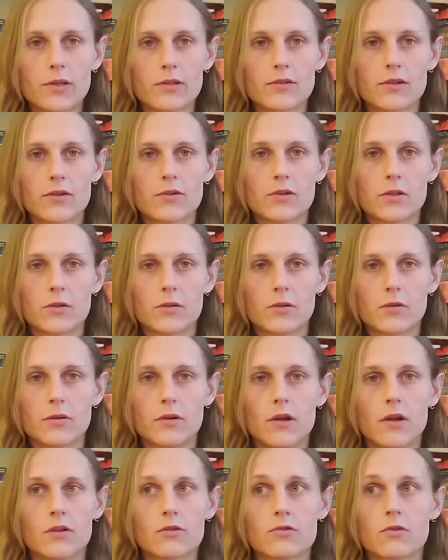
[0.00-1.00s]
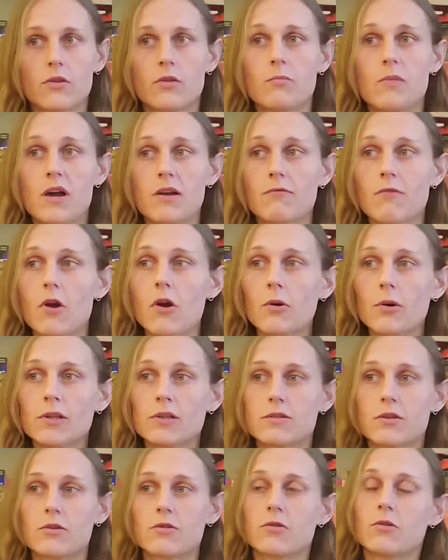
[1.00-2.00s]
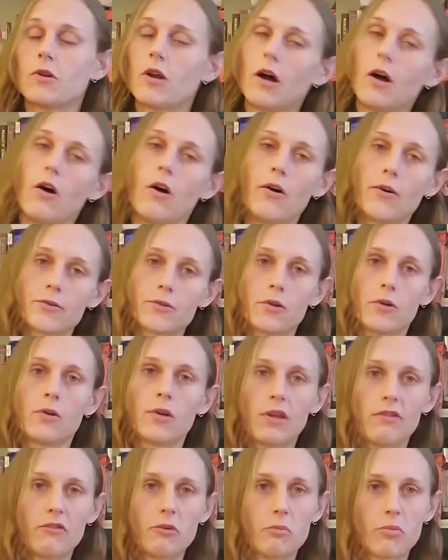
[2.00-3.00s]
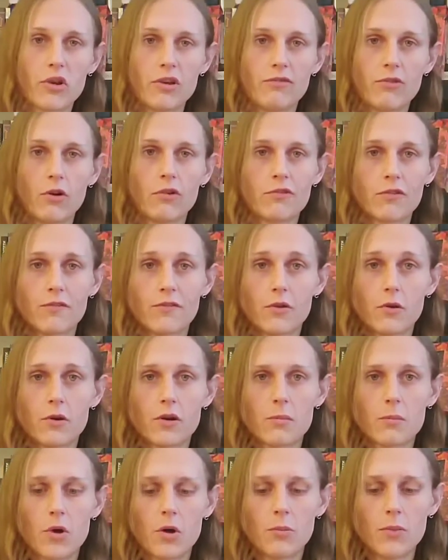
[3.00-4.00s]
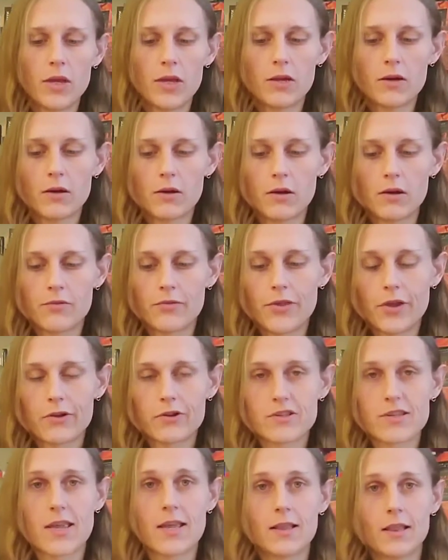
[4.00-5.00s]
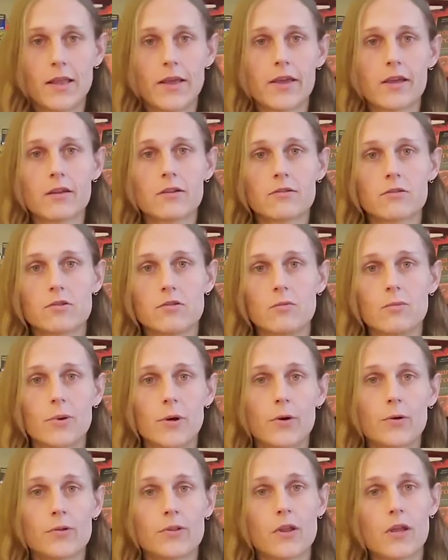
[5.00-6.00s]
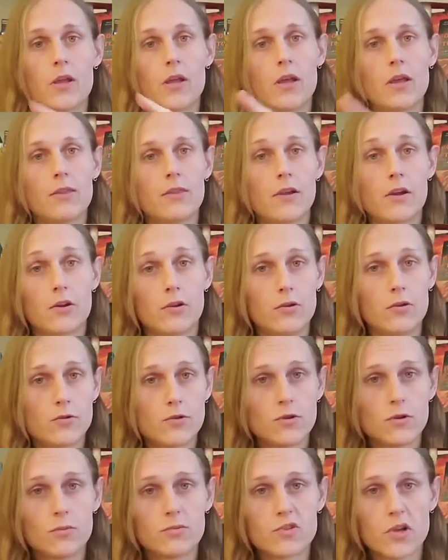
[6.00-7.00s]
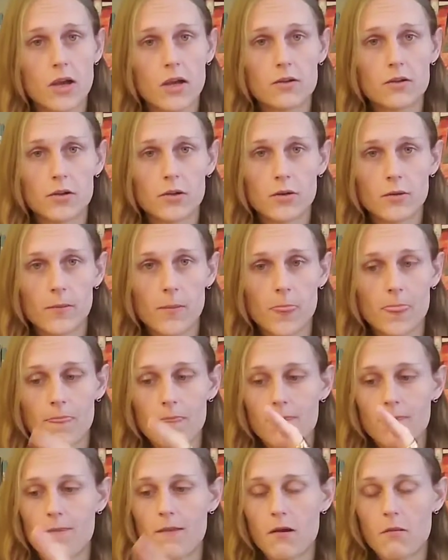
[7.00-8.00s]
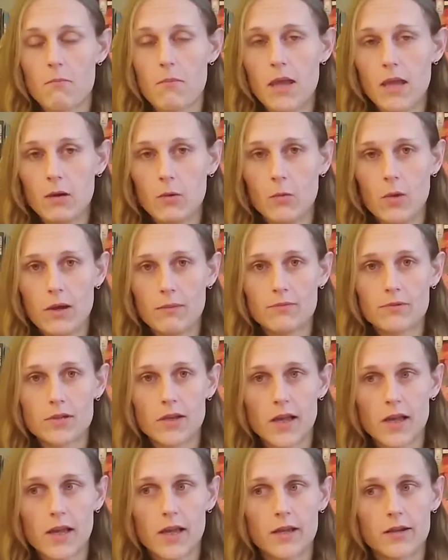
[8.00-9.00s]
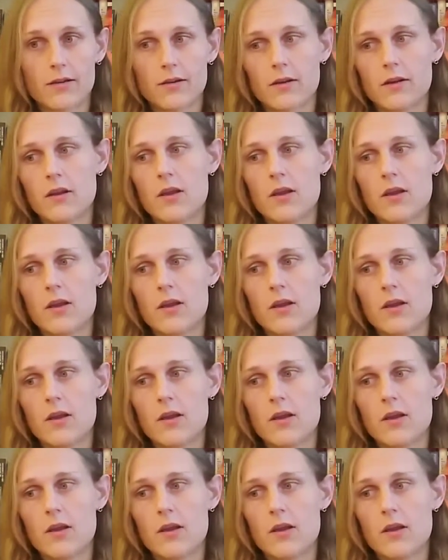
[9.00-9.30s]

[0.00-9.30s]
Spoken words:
Institute. So the Monroe Institute, I'll also give a brief overview in a moment. There is a link to both their YouTube channel, their main website,